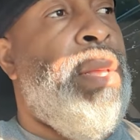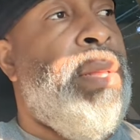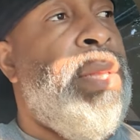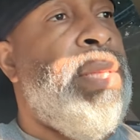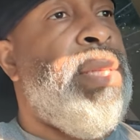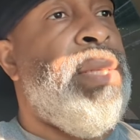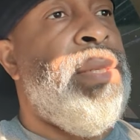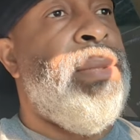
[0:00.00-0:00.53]

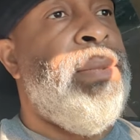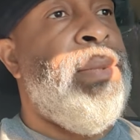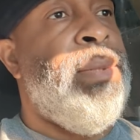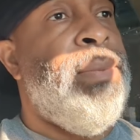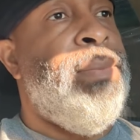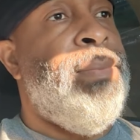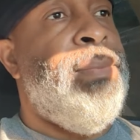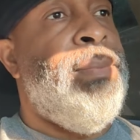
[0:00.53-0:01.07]
Listen,
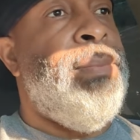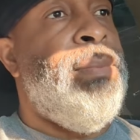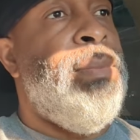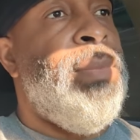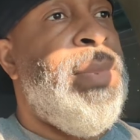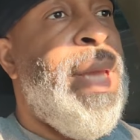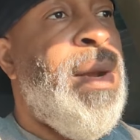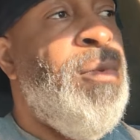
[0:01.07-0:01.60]

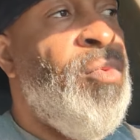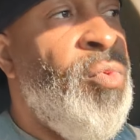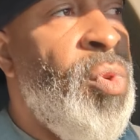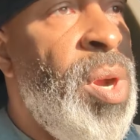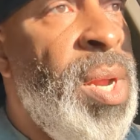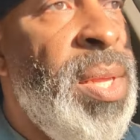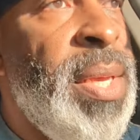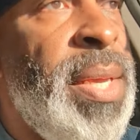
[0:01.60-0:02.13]
they
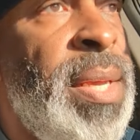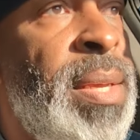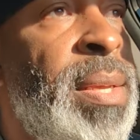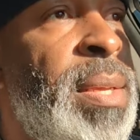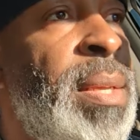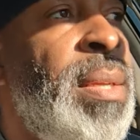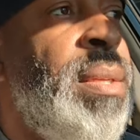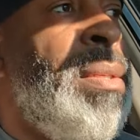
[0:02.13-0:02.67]
really
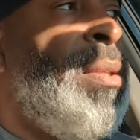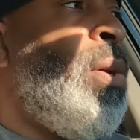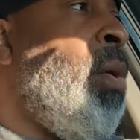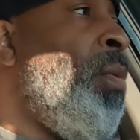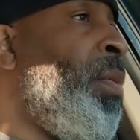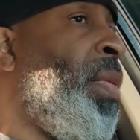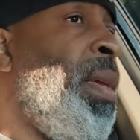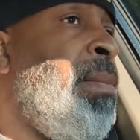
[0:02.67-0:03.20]

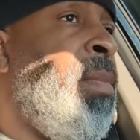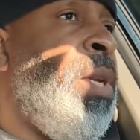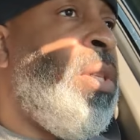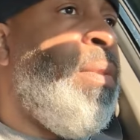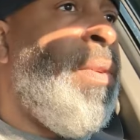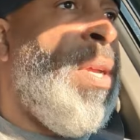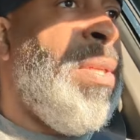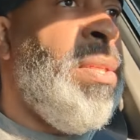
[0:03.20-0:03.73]
don't think
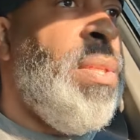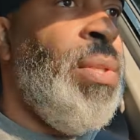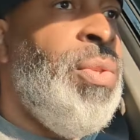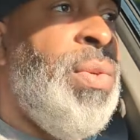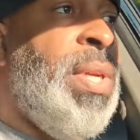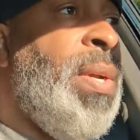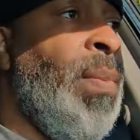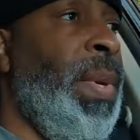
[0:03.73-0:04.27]
much of us.
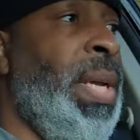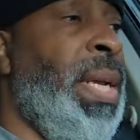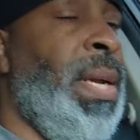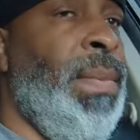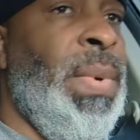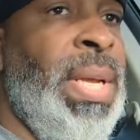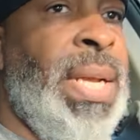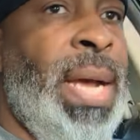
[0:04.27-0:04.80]
We
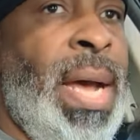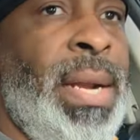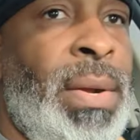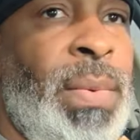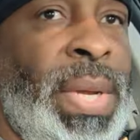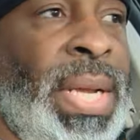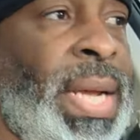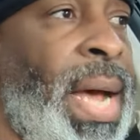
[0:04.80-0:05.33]

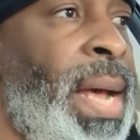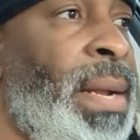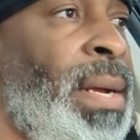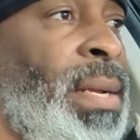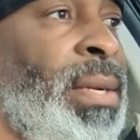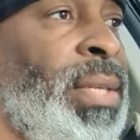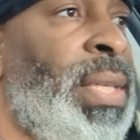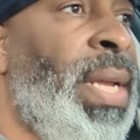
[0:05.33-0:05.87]
gotta
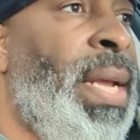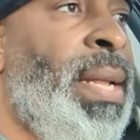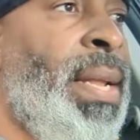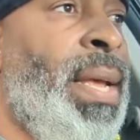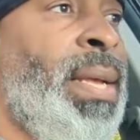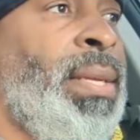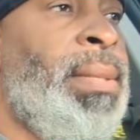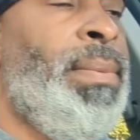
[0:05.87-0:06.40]
understand
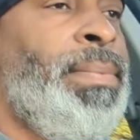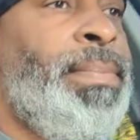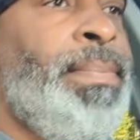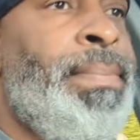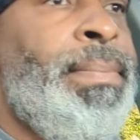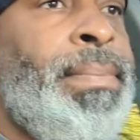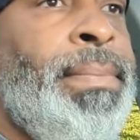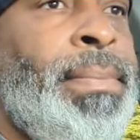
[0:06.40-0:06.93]

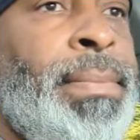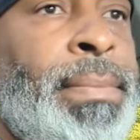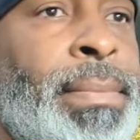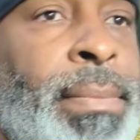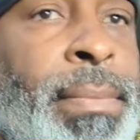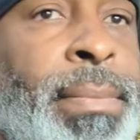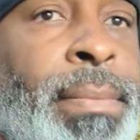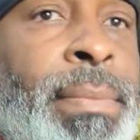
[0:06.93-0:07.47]

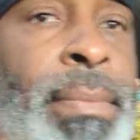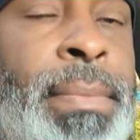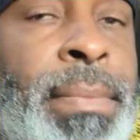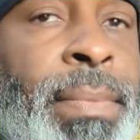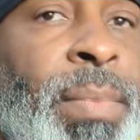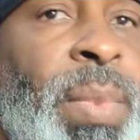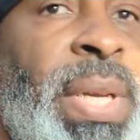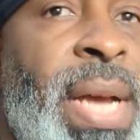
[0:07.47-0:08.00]
that.
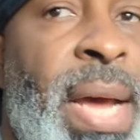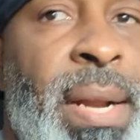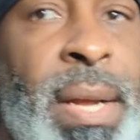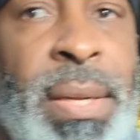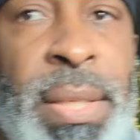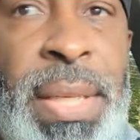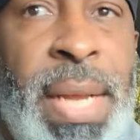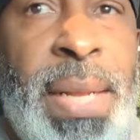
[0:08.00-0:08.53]
We gotta
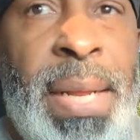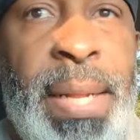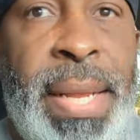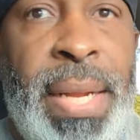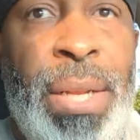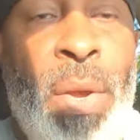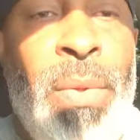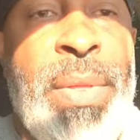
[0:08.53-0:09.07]
understand that.
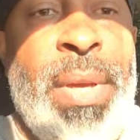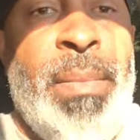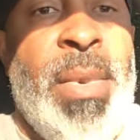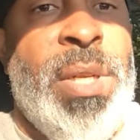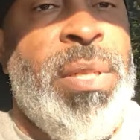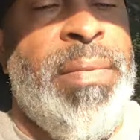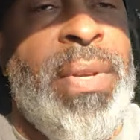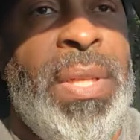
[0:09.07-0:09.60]
They don't think
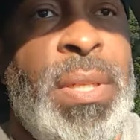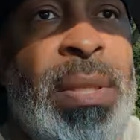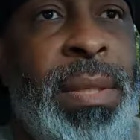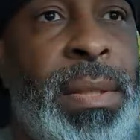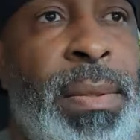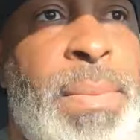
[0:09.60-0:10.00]
much of us.